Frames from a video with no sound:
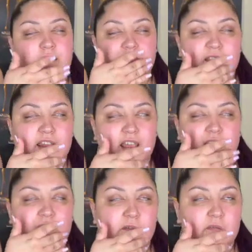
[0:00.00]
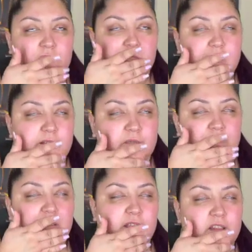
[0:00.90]
Now we
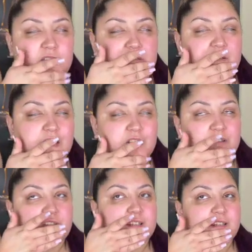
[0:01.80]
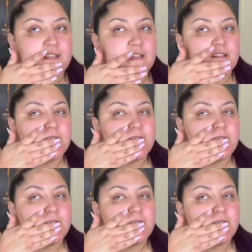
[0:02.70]
like to do our chin.